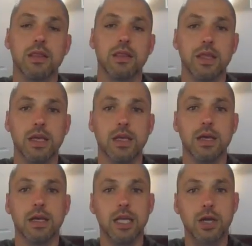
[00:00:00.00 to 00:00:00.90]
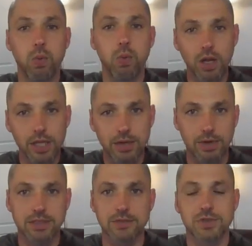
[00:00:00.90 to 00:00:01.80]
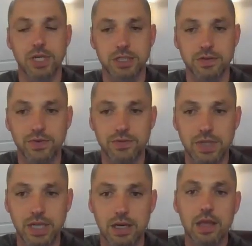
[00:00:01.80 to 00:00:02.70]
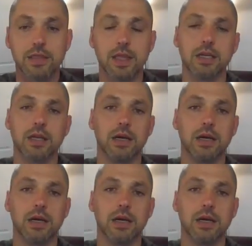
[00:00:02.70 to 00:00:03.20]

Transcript: The equality rights of Section 15 that